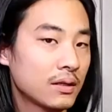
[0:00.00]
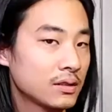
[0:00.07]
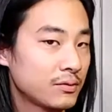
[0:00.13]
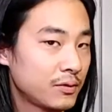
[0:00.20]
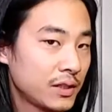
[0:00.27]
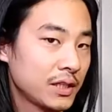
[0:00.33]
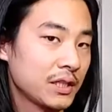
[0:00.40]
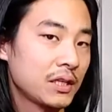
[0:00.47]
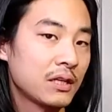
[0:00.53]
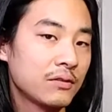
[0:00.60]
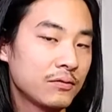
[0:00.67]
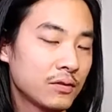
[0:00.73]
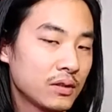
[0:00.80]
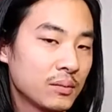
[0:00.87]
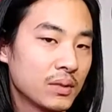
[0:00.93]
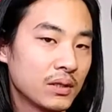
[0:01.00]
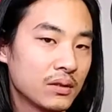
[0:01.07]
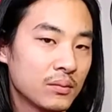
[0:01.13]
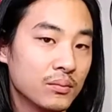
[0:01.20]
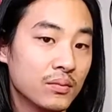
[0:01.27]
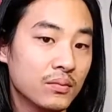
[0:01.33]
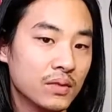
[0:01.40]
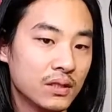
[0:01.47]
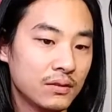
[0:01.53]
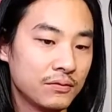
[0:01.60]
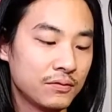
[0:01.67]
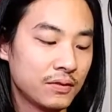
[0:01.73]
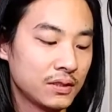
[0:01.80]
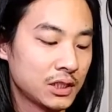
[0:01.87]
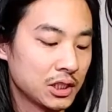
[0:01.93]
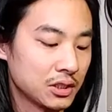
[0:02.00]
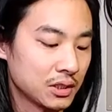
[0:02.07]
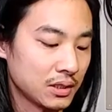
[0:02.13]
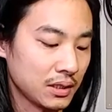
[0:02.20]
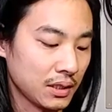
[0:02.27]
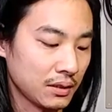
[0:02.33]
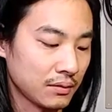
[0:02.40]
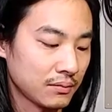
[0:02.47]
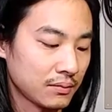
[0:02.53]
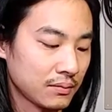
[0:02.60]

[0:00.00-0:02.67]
I was very careful about the efficiency.